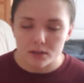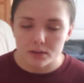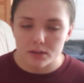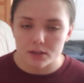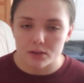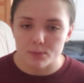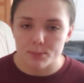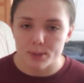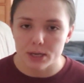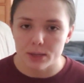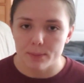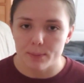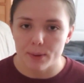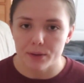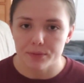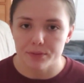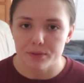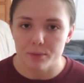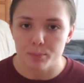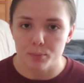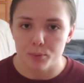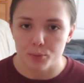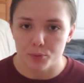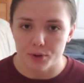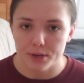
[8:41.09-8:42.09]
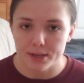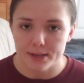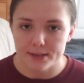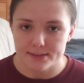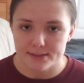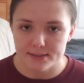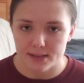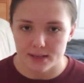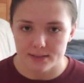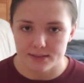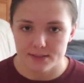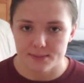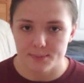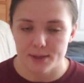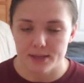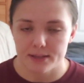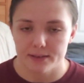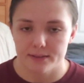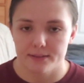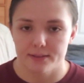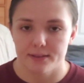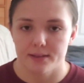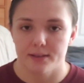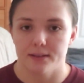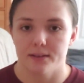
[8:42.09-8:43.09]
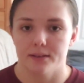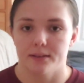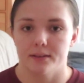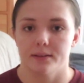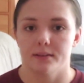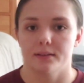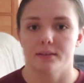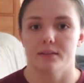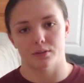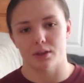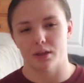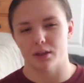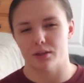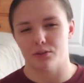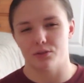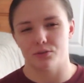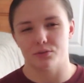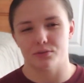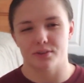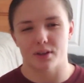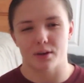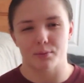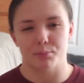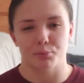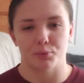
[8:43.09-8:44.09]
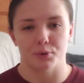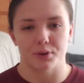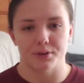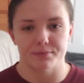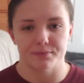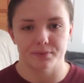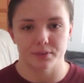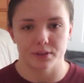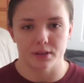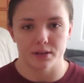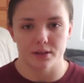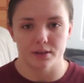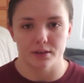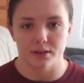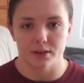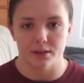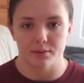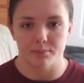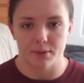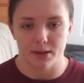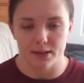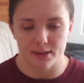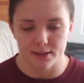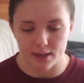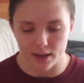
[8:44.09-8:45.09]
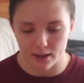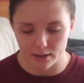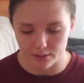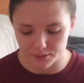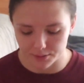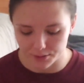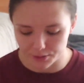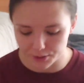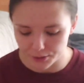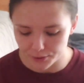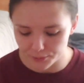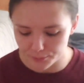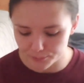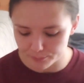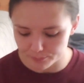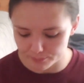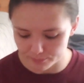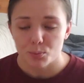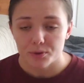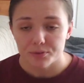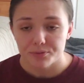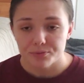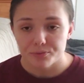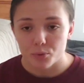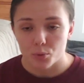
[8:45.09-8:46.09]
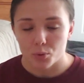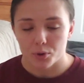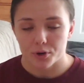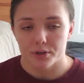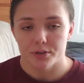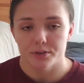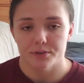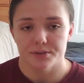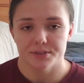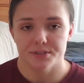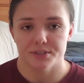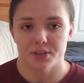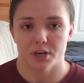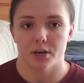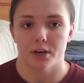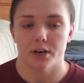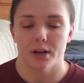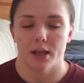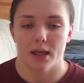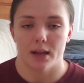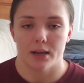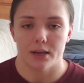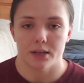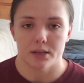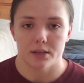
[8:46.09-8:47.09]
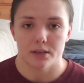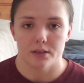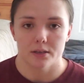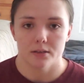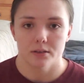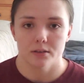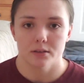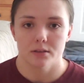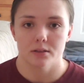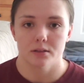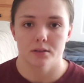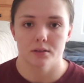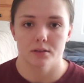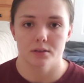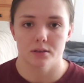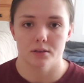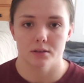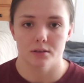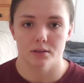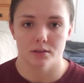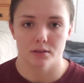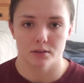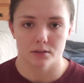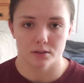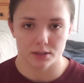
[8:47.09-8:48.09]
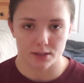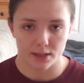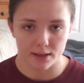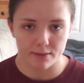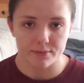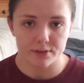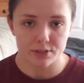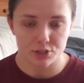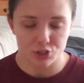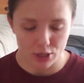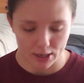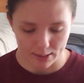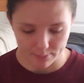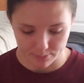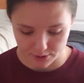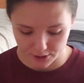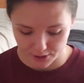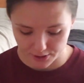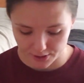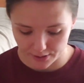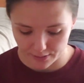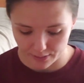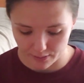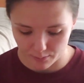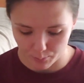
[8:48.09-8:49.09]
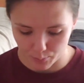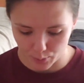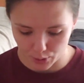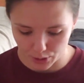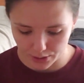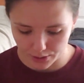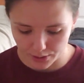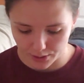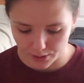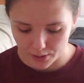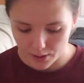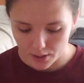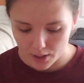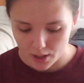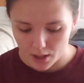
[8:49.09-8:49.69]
a little bit about the pre-assessment that you saw briefly in my calendar. Before you start any given chapter in the book,